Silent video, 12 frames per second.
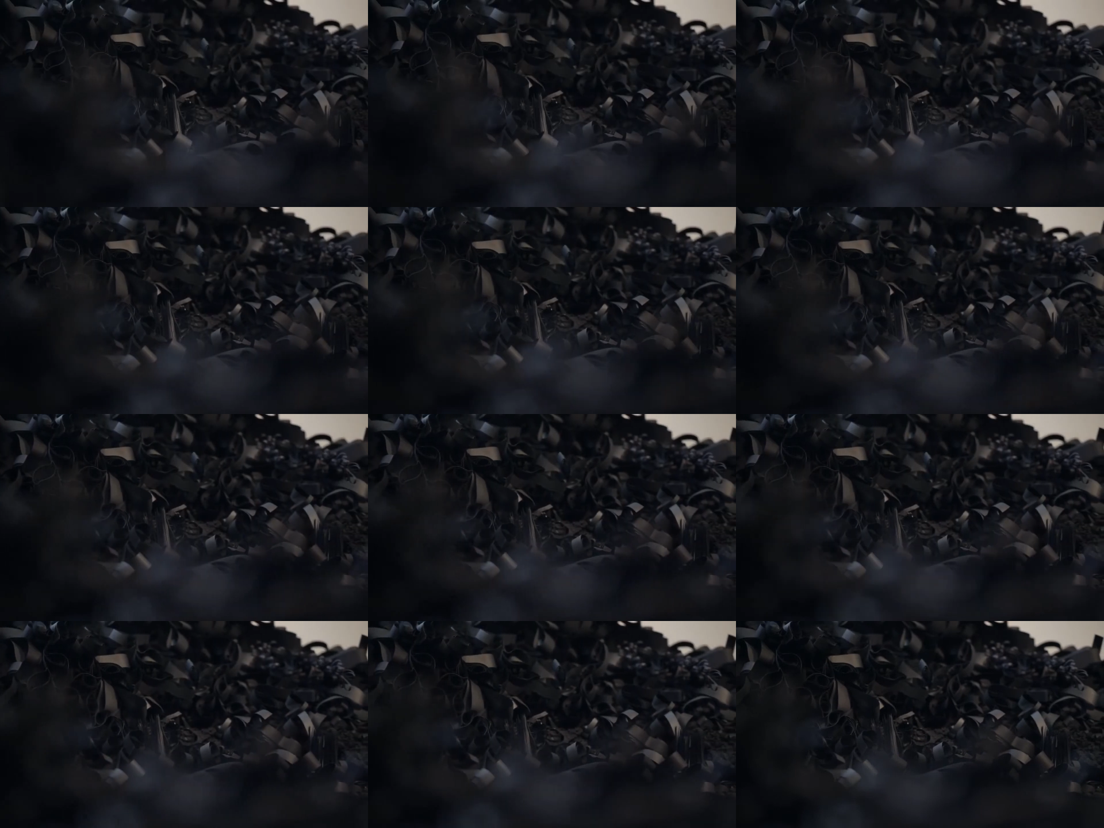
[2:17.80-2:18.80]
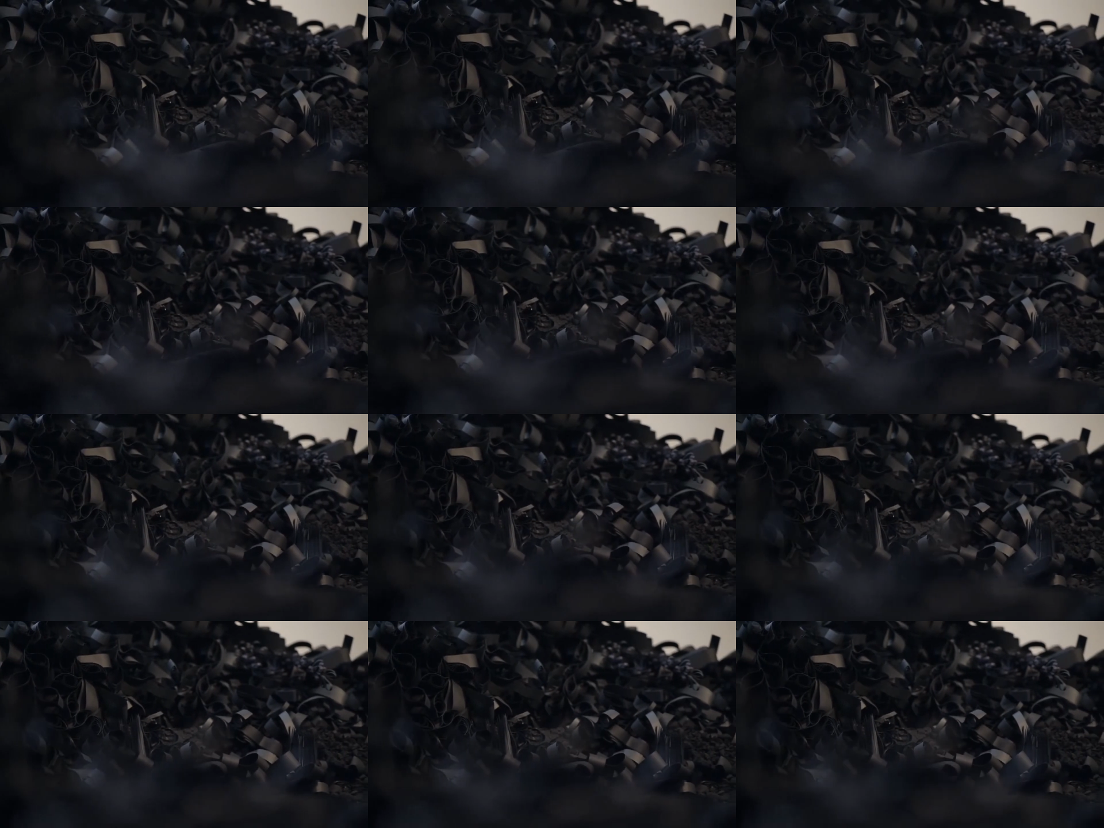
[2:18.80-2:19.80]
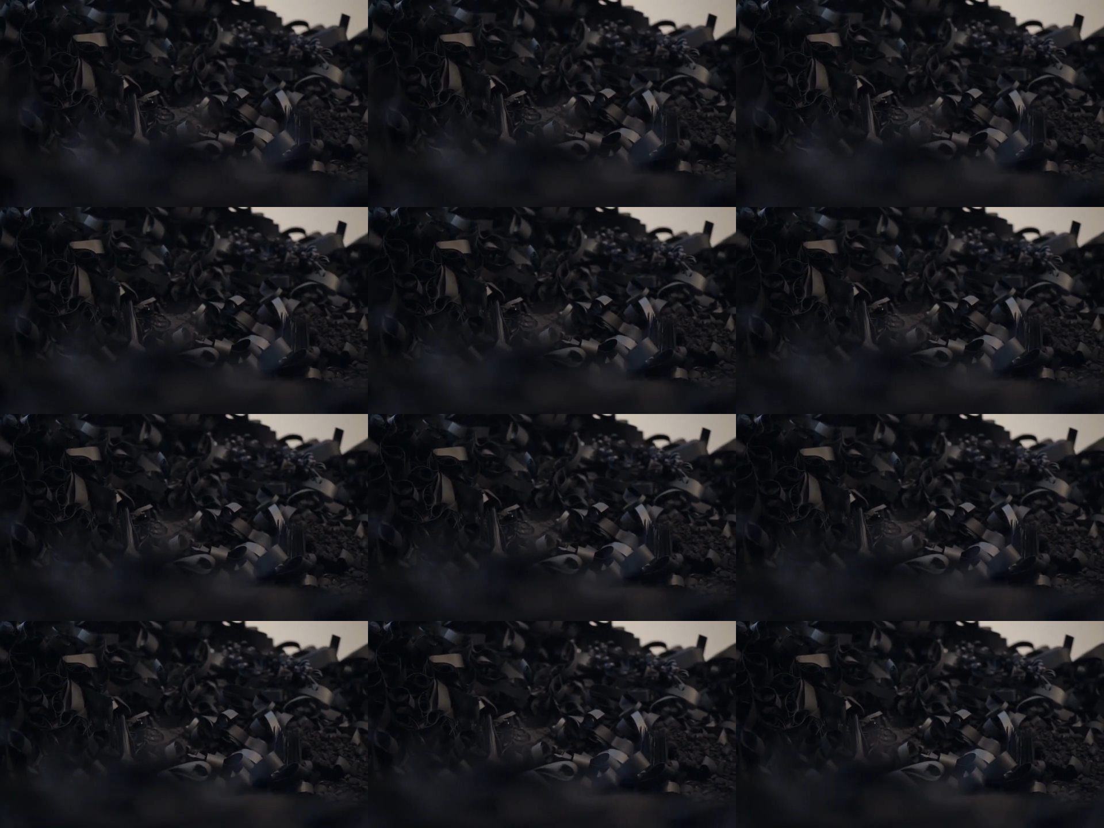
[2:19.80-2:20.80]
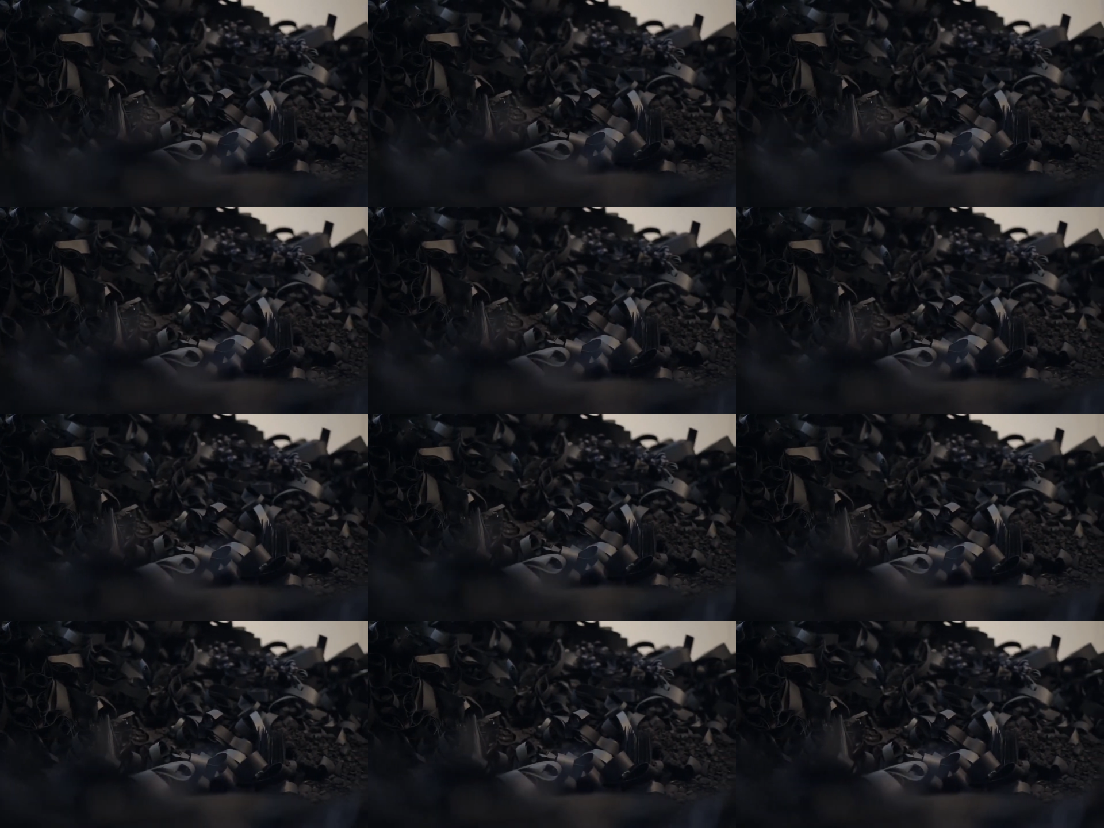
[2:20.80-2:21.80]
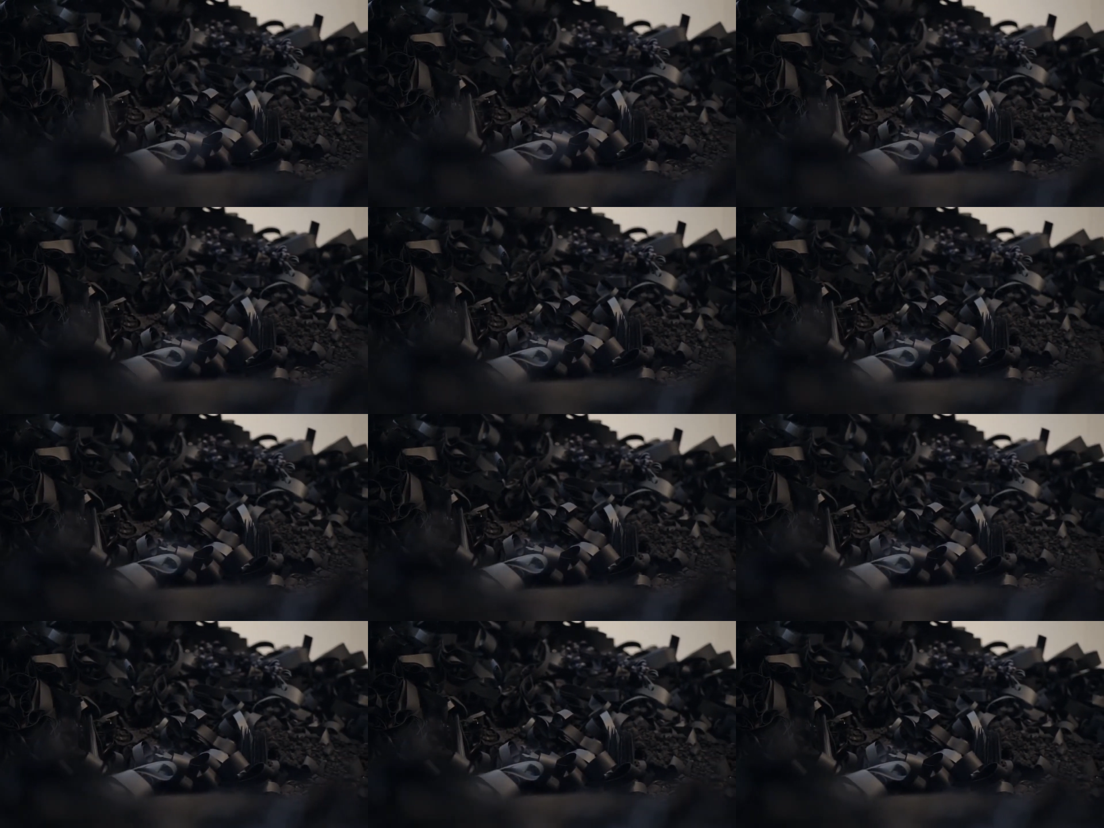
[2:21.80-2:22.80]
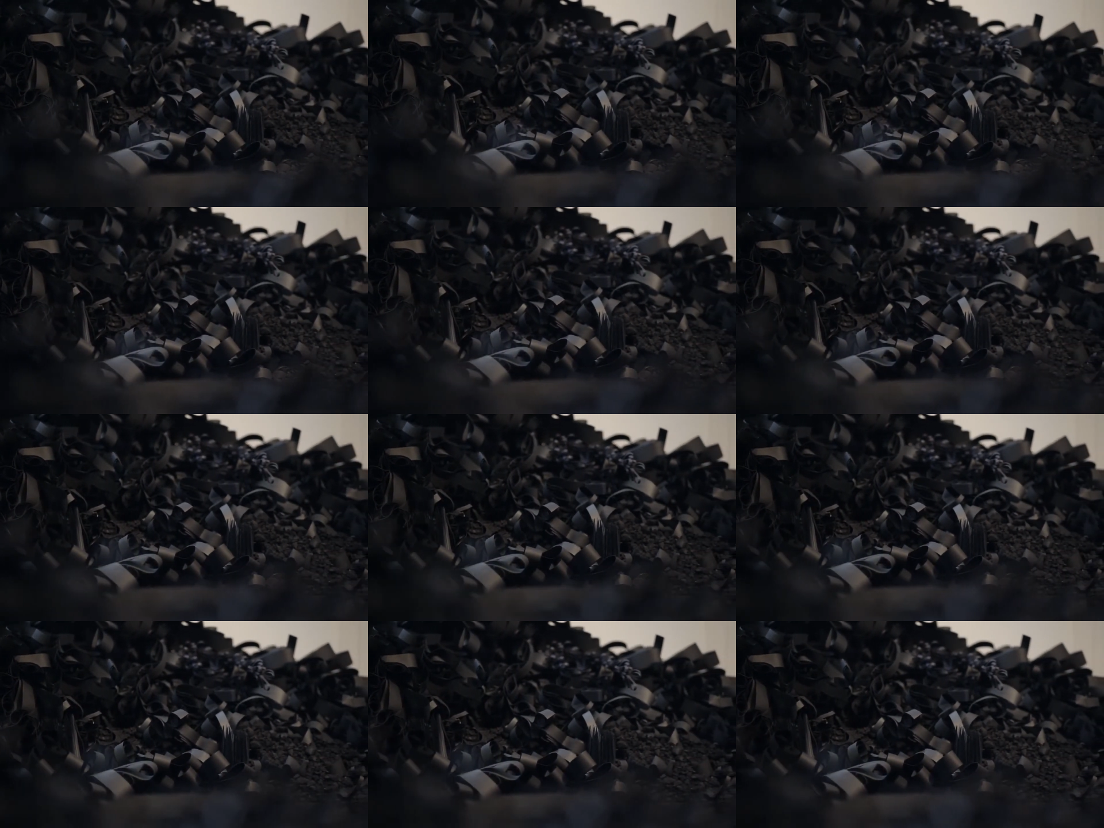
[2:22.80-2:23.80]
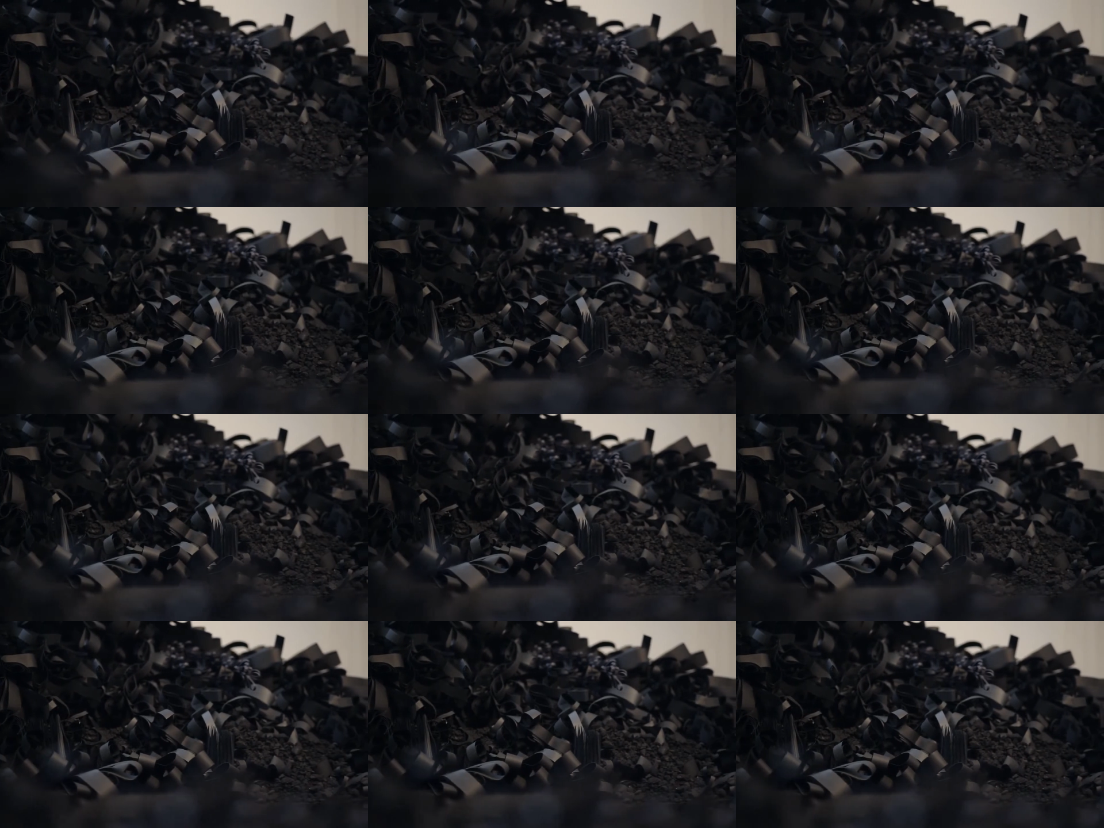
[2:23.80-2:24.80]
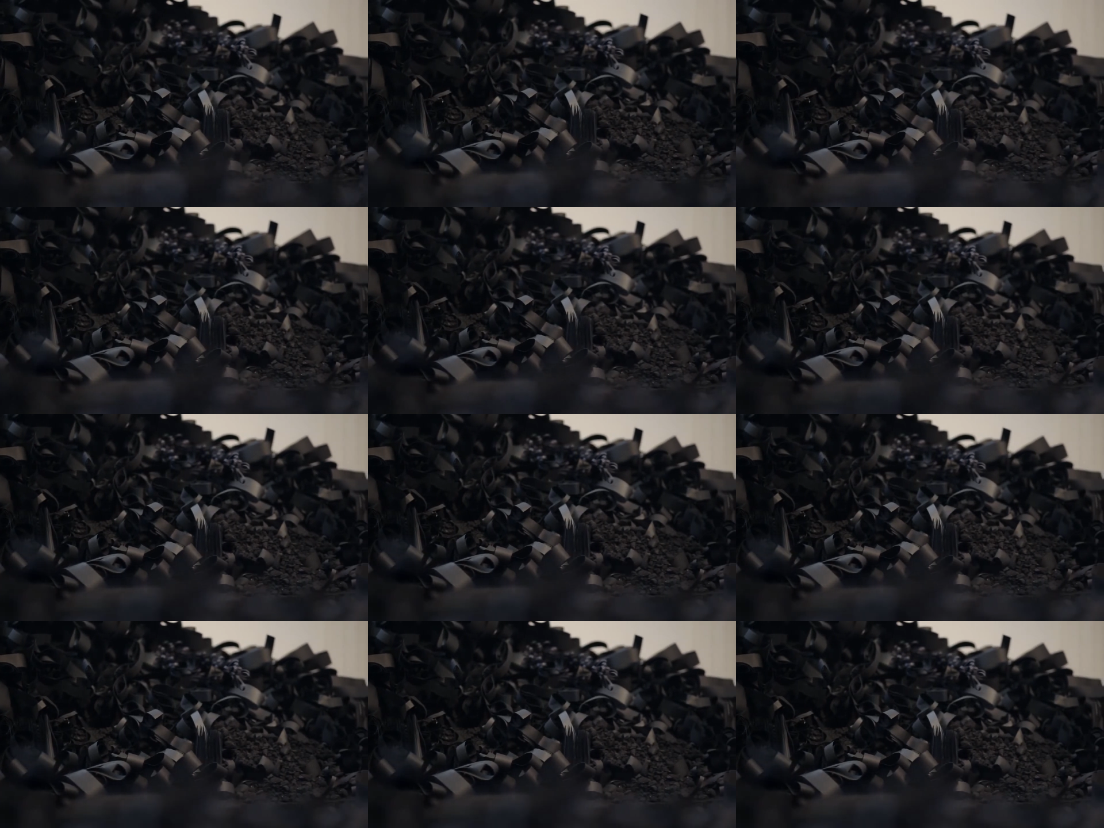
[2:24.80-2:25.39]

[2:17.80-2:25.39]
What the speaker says: (no speaker visible)